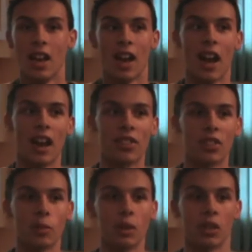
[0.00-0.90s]
I
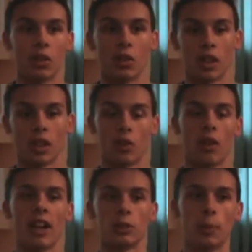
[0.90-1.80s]
think we can all get a
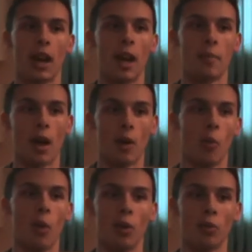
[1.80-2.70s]
grasp But I'm not
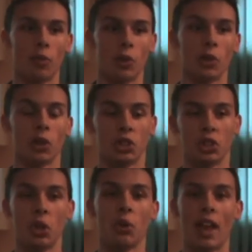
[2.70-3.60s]
one for a
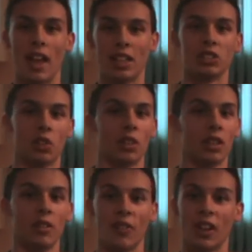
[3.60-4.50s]
show that ends on a
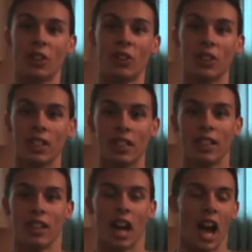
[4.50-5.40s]
cliffhanger.
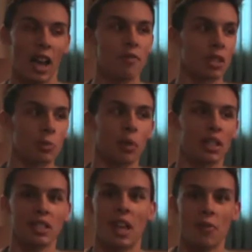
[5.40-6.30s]
I've
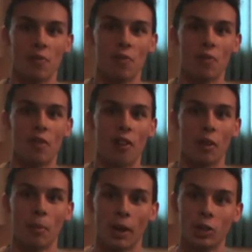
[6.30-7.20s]
expressed that
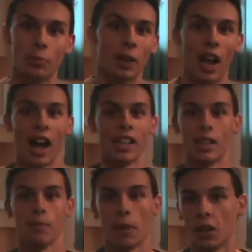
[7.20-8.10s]
very much, but I
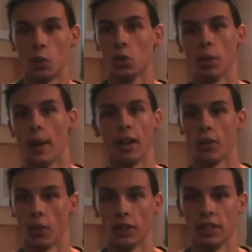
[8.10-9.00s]
keep my cool about it all the